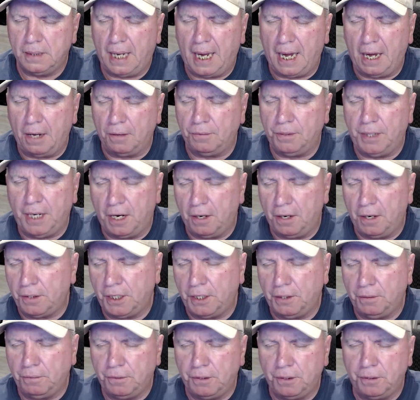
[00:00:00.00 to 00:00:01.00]
How dare
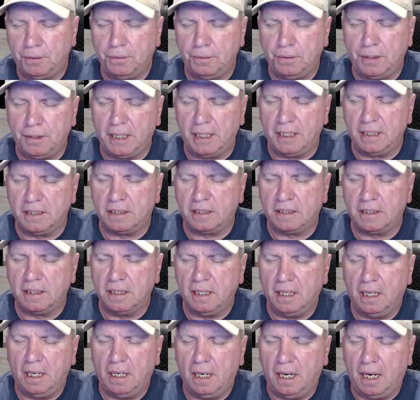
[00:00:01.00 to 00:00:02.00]
you do this?
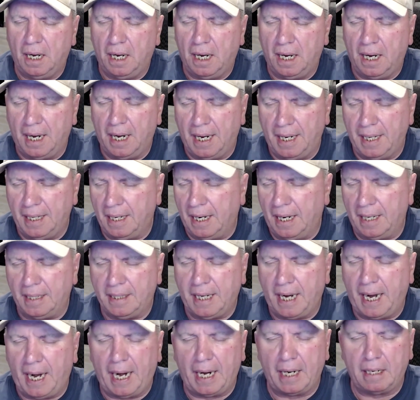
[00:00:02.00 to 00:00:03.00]
I, I
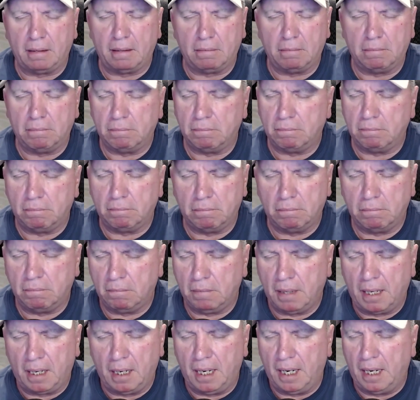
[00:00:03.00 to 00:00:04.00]
can't.
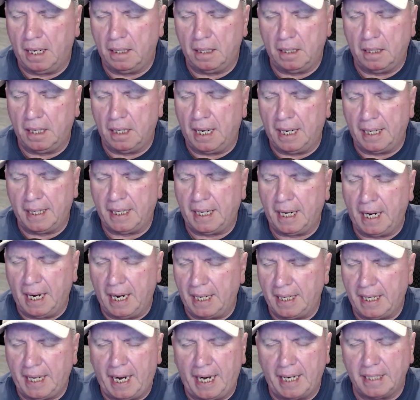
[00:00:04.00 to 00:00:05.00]
I,
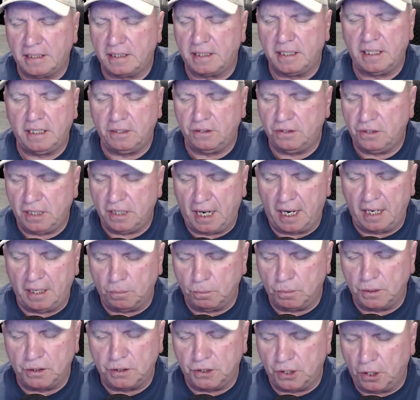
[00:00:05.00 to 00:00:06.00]
I can't see you
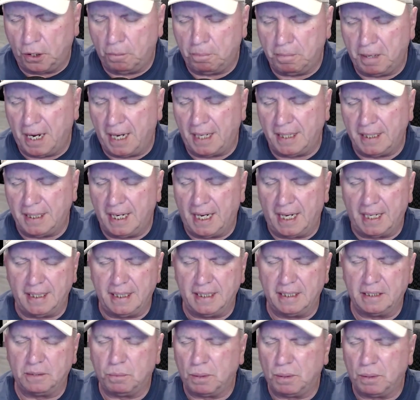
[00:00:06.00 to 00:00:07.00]
siding with Joe Biden on
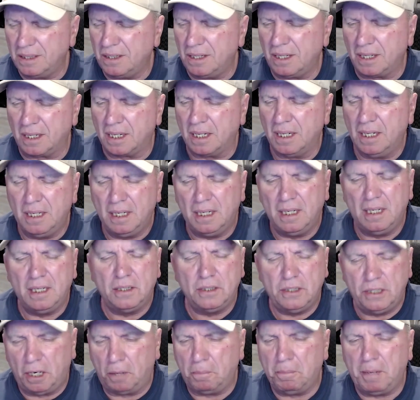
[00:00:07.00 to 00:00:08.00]
this. Well, look,
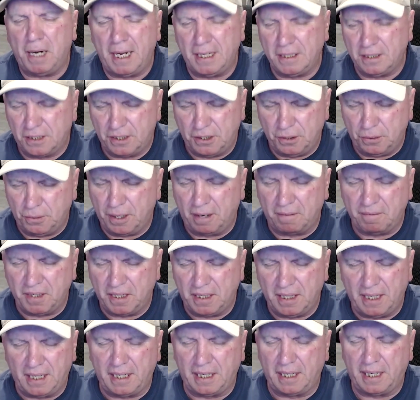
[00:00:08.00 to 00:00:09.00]
Joe Biden's doing
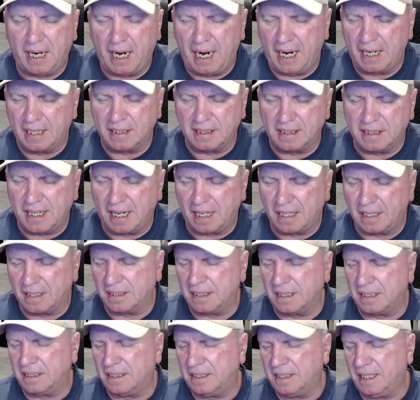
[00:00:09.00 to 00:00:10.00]
everything he can to settle
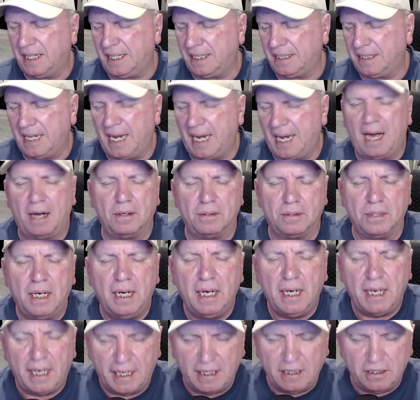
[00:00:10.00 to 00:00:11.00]
this thing down.
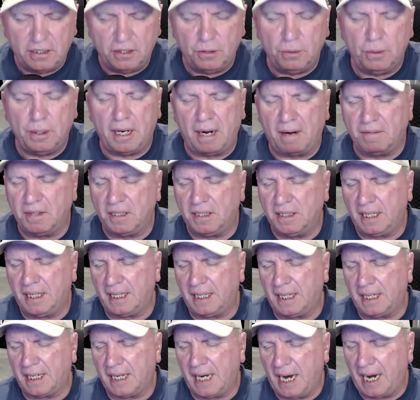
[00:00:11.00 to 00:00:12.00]
He's doing everything
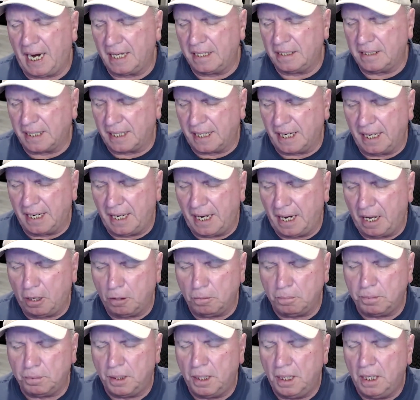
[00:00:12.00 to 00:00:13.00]
he can to get
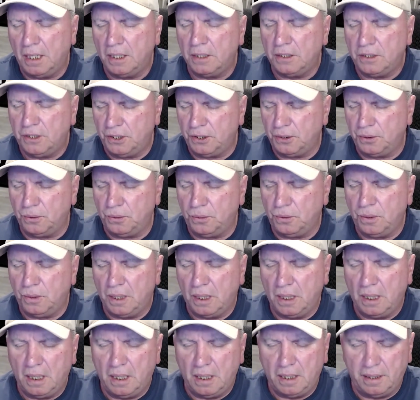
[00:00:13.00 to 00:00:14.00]
help to
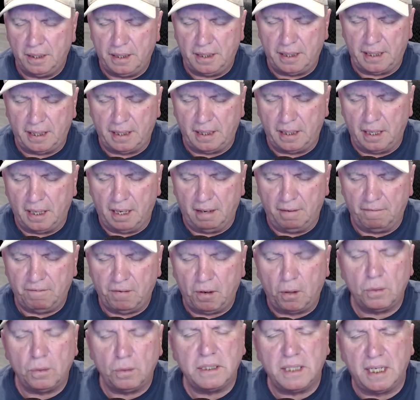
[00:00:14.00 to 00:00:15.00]
the uh,
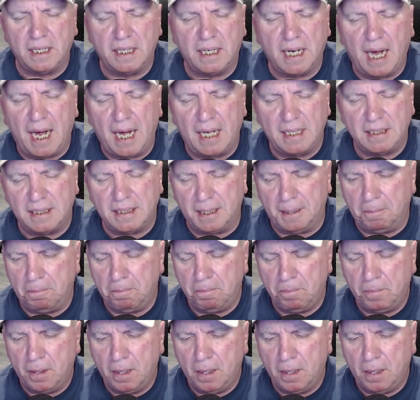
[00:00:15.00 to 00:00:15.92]
folks in Gaza.